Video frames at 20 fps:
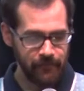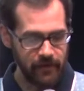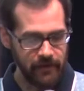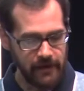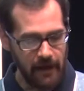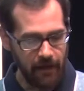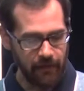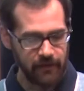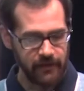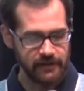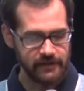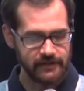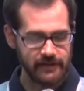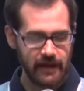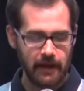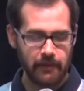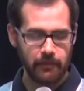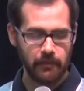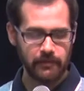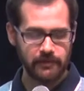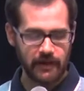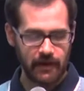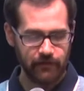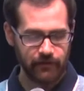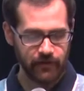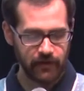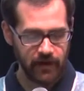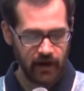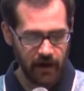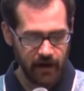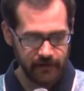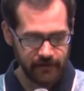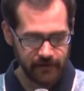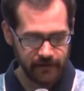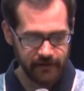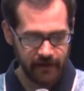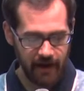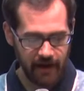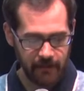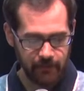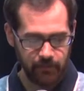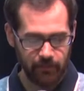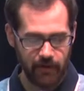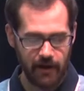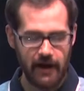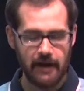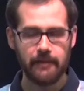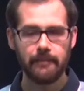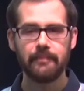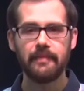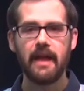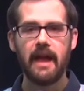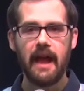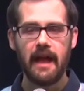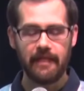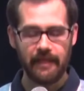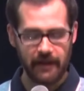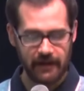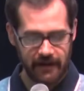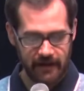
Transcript: Now the disciples had forgotten to take bread, and they